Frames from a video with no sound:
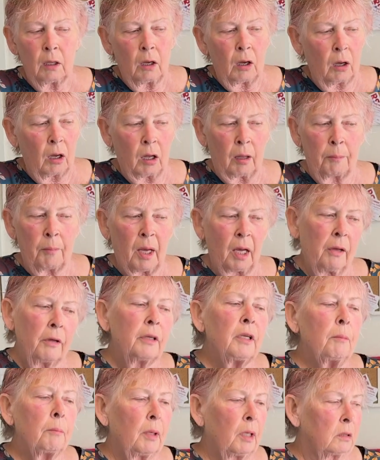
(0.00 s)
I'm
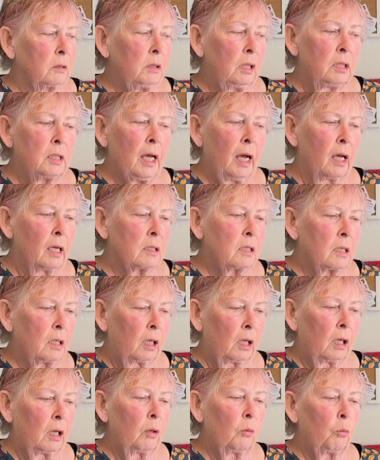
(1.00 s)
only
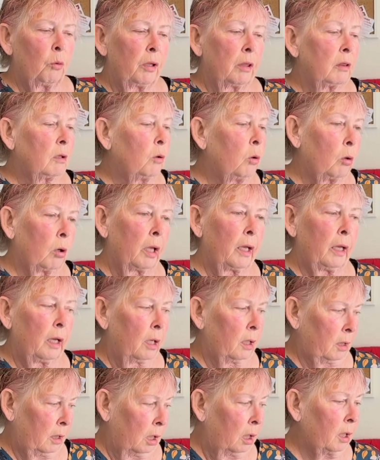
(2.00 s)
multitasking with cooking
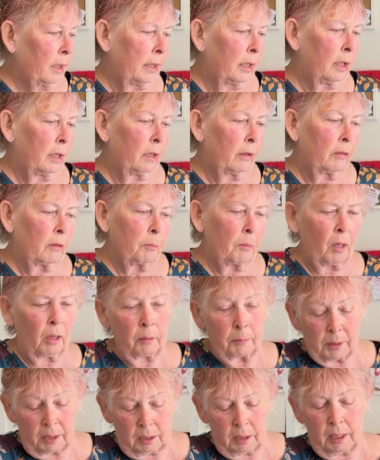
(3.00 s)
and cleaning at the
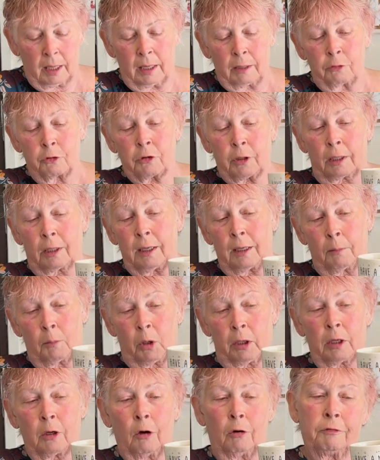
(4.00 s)
moment and drinking my
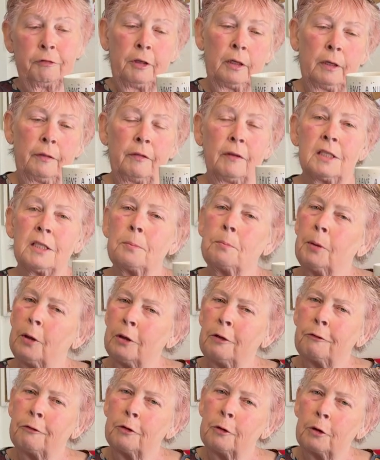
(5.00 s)
coffee in this
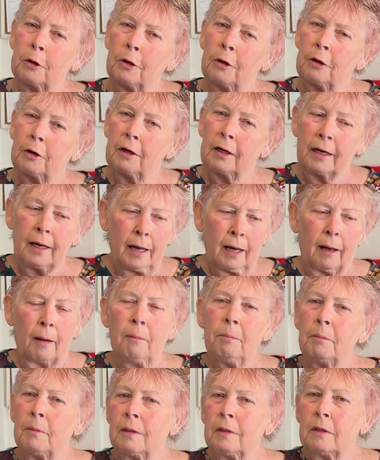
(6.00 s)
beautiful
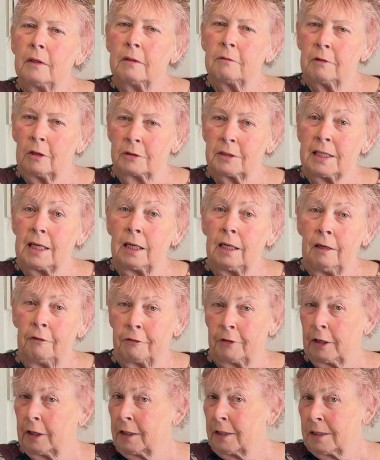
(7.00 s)
cup. Rosie
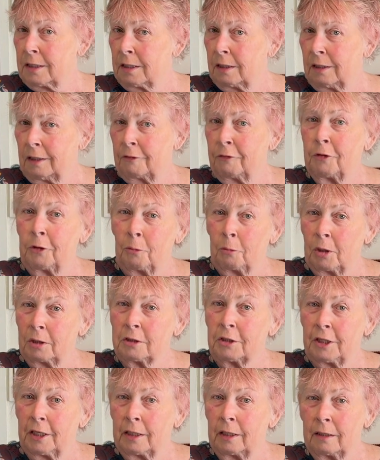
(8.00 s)
Ferguson, if you're
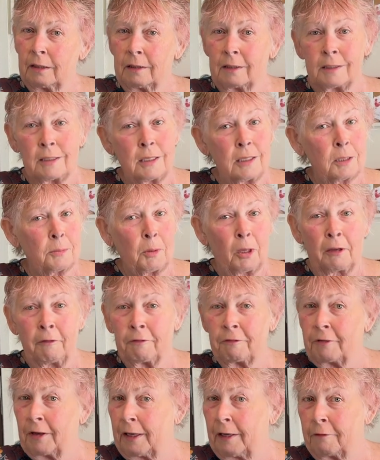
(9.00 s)
watching, this is my
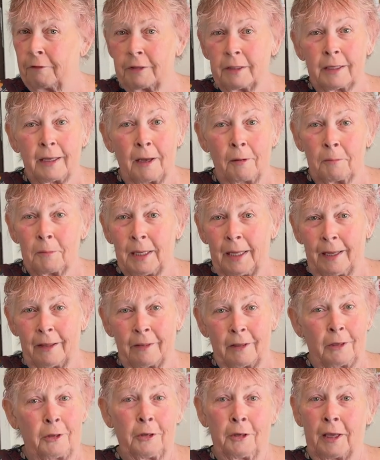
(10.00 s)
favourite cup now
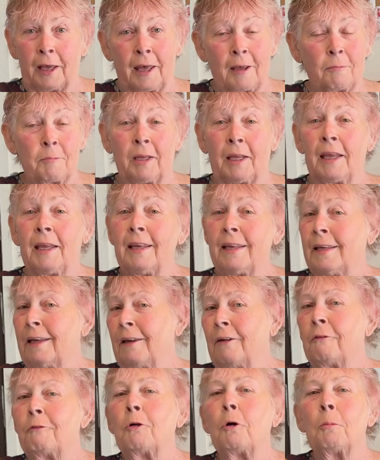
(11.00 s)
that you gave me
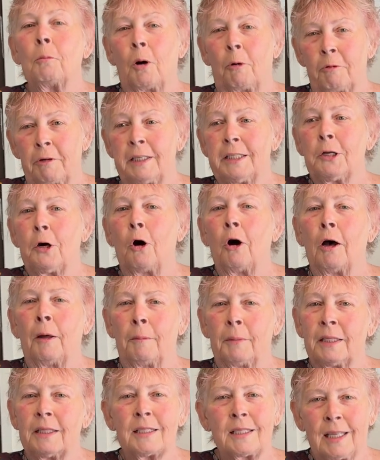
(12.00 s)
for my
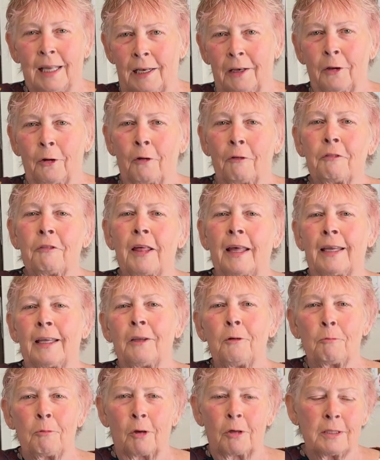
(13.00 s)
retirement send-off. Thank
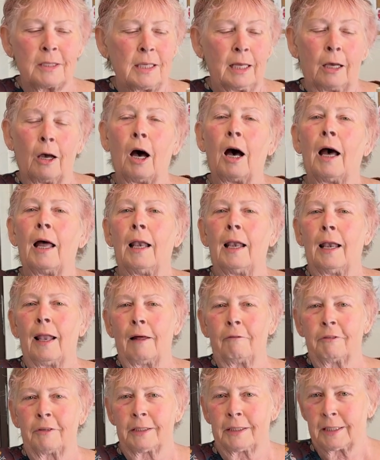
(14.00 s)
you, Rosie. I
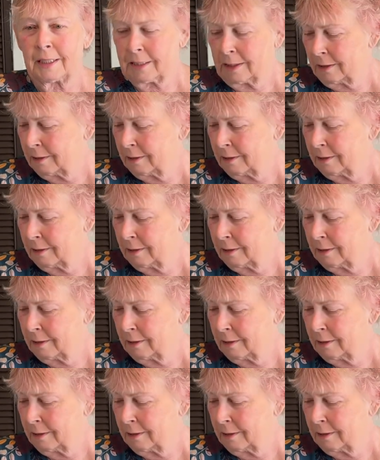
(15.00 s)
love it.